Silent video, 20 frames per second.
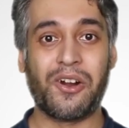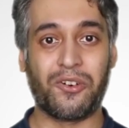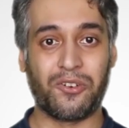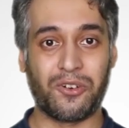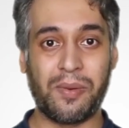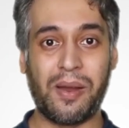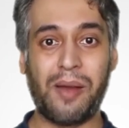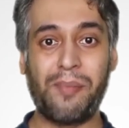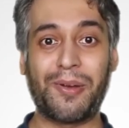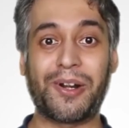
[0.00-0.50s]

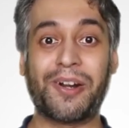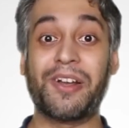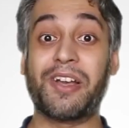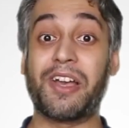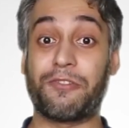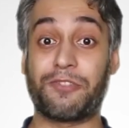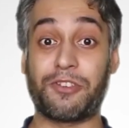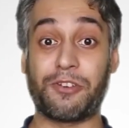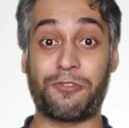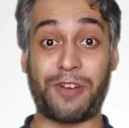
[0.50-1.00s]
Remember,
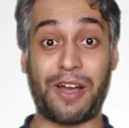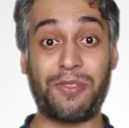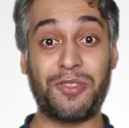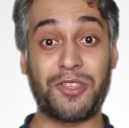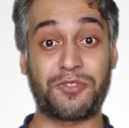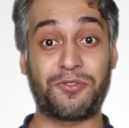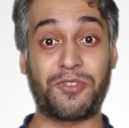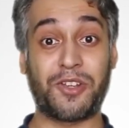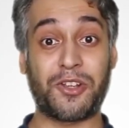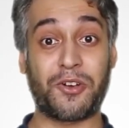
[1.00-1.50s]
if you found
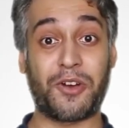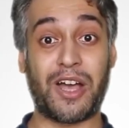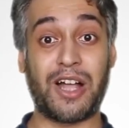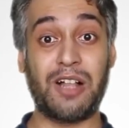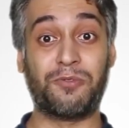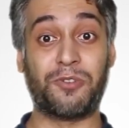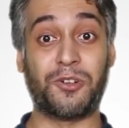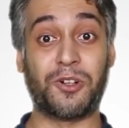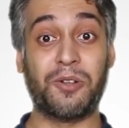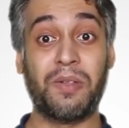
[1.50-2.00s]
this video
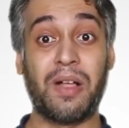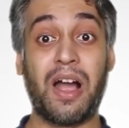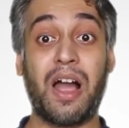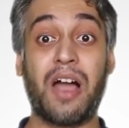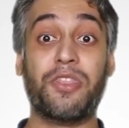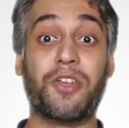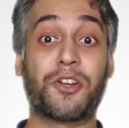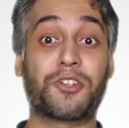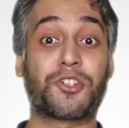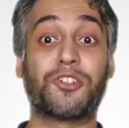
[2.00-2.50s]
helpful,
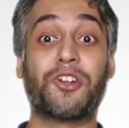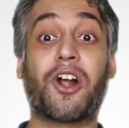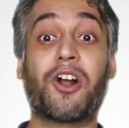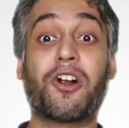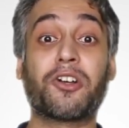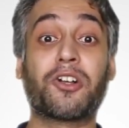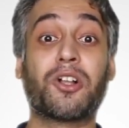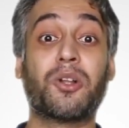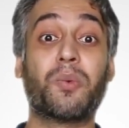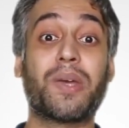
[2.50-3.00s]
there's an
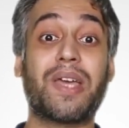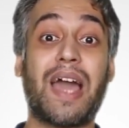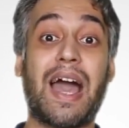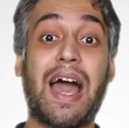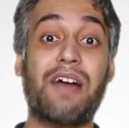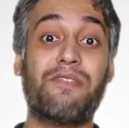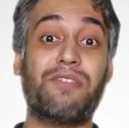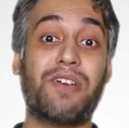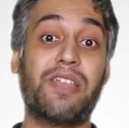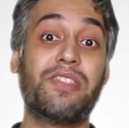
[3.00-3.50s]
article we
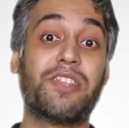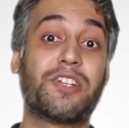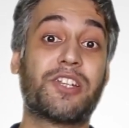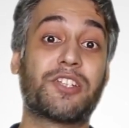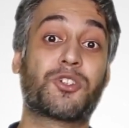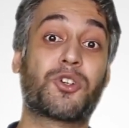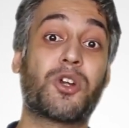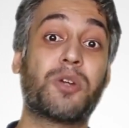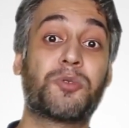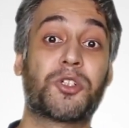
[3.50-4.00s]
have in the
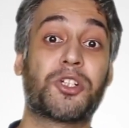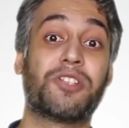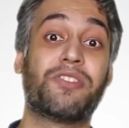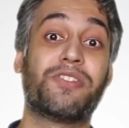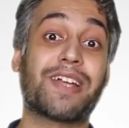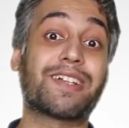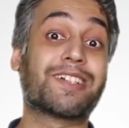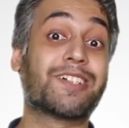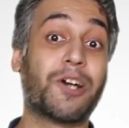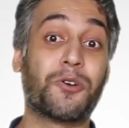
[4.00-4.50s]
description
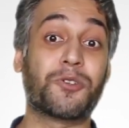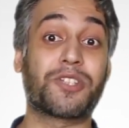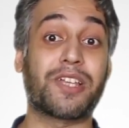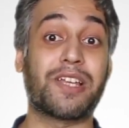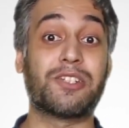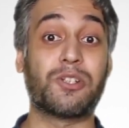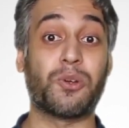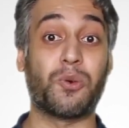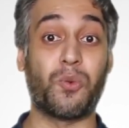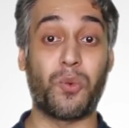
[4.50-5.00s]
that goes
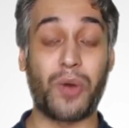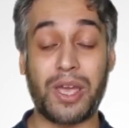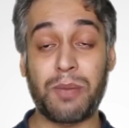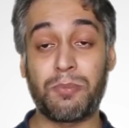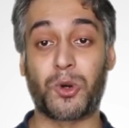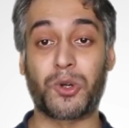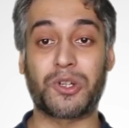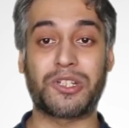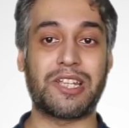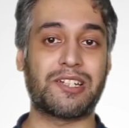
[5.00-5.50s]
into way
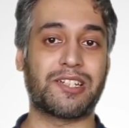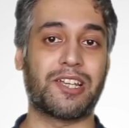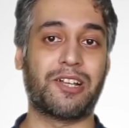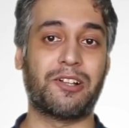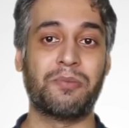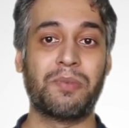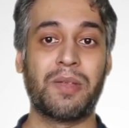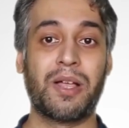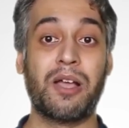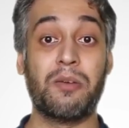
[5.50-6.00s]
more
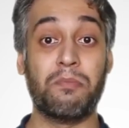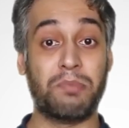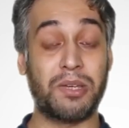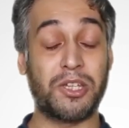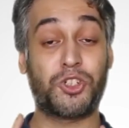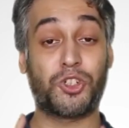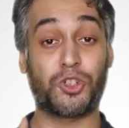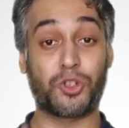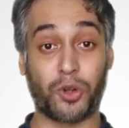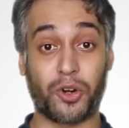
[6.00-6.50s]
detail.
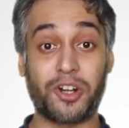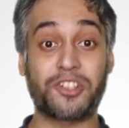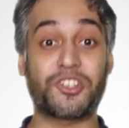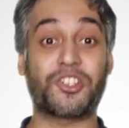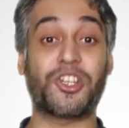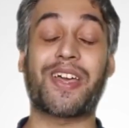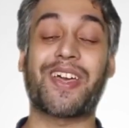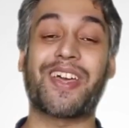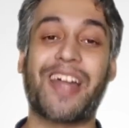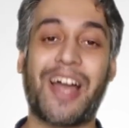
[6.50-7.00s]
Be sure to
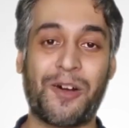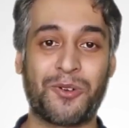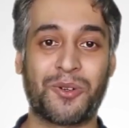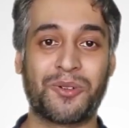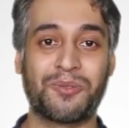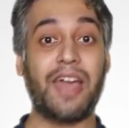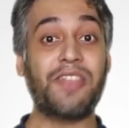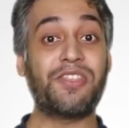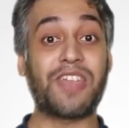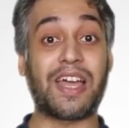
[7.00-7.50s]
check it out.
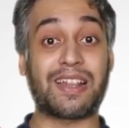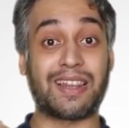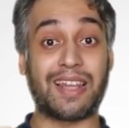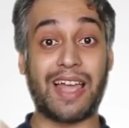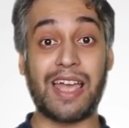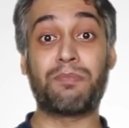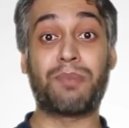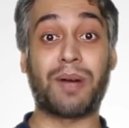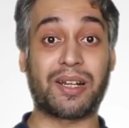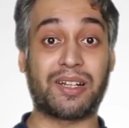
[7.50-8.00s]
Hit that
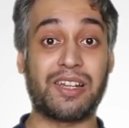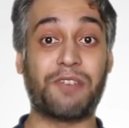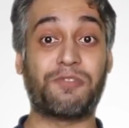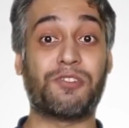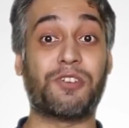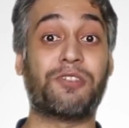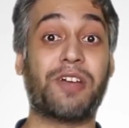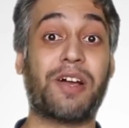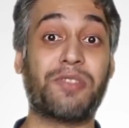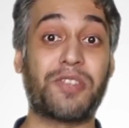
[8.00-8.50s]
like button
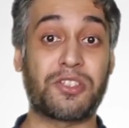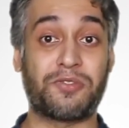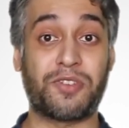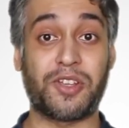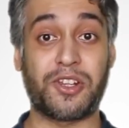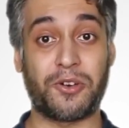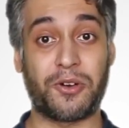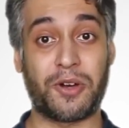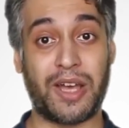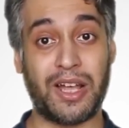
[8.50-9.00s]
if you found this
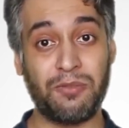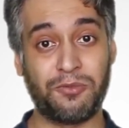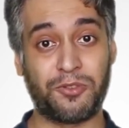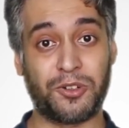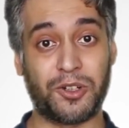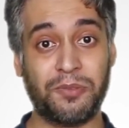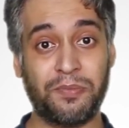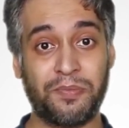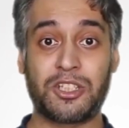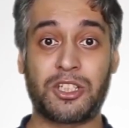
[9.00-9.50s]
video
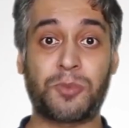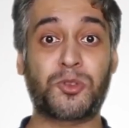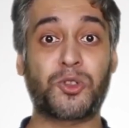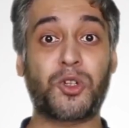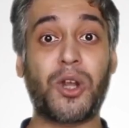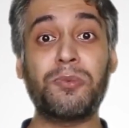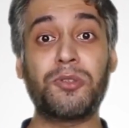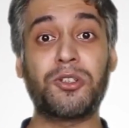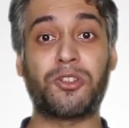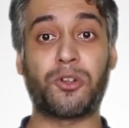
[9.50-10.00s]
helpful,
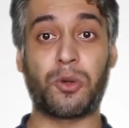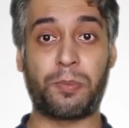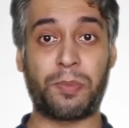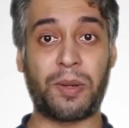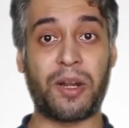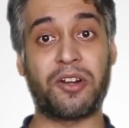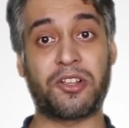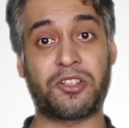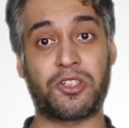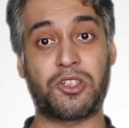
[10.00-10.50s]
subscribe to the
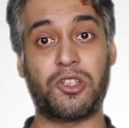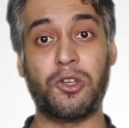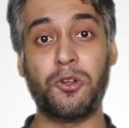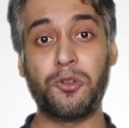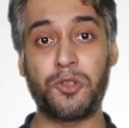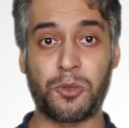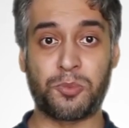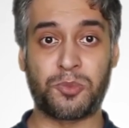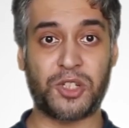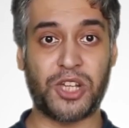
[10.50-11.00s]
RepairDesk
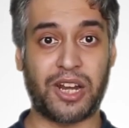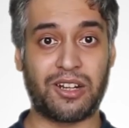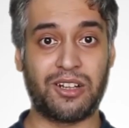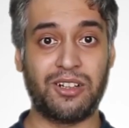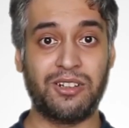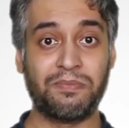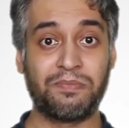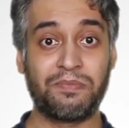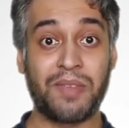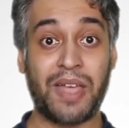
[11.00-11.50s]
YouTube
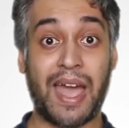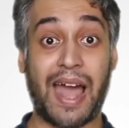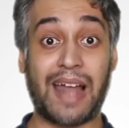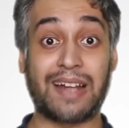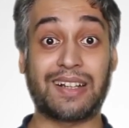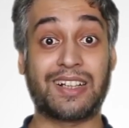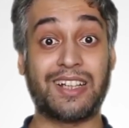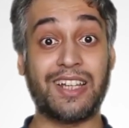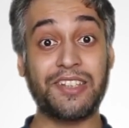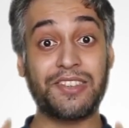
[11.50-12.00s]
channel,
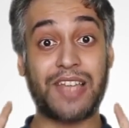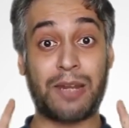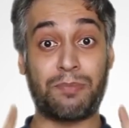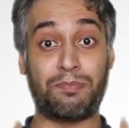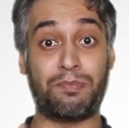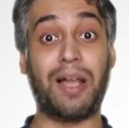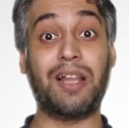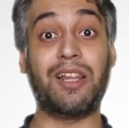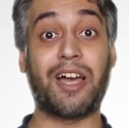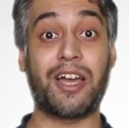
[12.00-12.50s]
and click
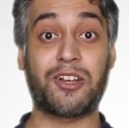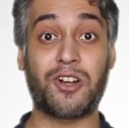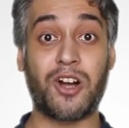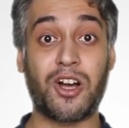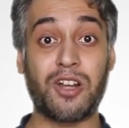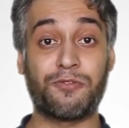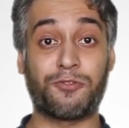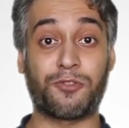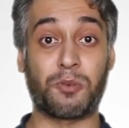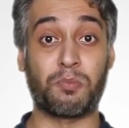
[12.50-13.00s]
that bell
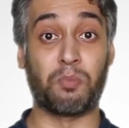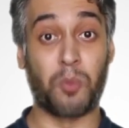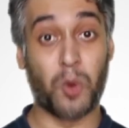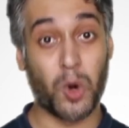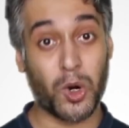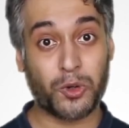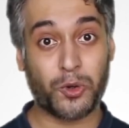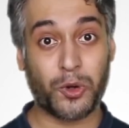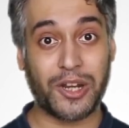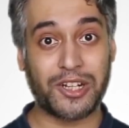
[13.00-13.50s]
icon for
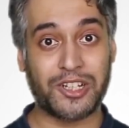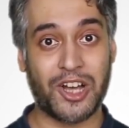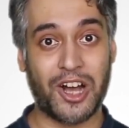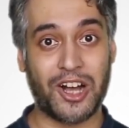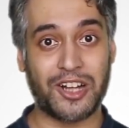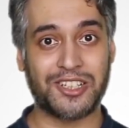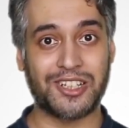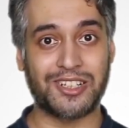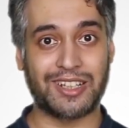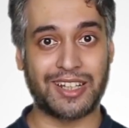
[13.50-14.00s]
more great
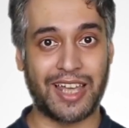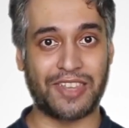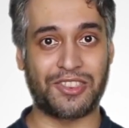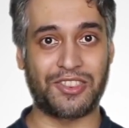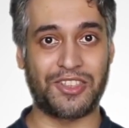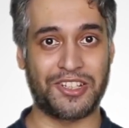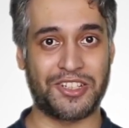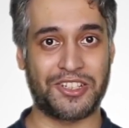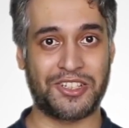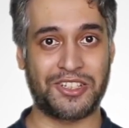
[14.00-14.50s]
content like
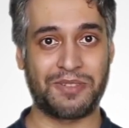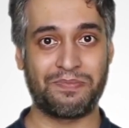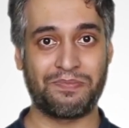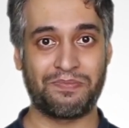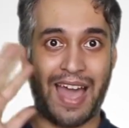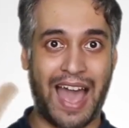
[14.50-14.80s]
this.